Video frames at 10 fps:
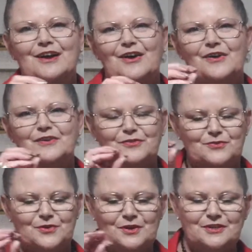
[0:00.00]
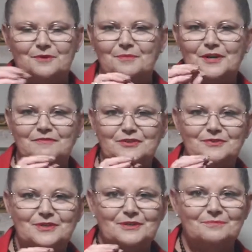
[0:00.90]
I thought I might even do a
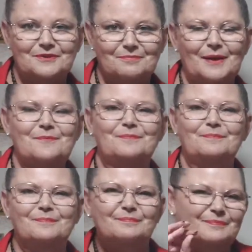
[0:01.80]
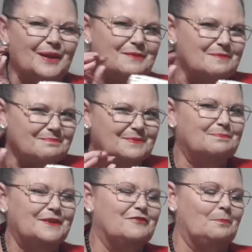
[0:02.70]
little bit of like a
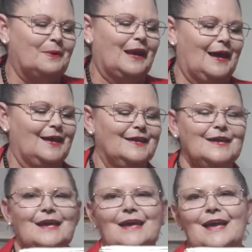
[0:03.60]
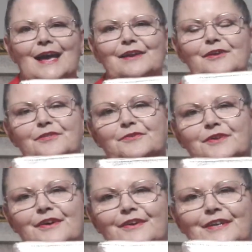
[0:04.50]
bit of a play, and I thought
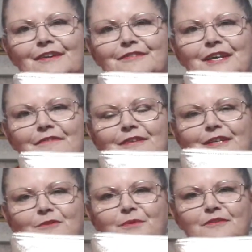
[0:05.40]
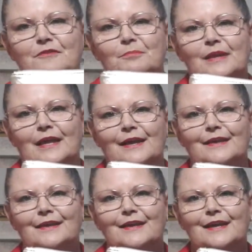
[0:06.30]
I'd love to have a little bit of a
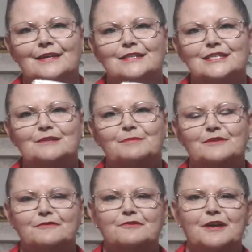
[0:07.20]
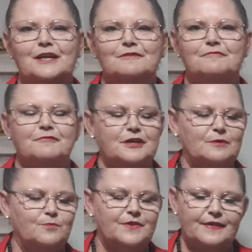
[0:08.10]
play and just a bit of creative
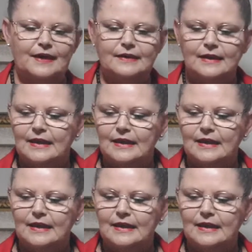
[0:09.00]
freedom with that.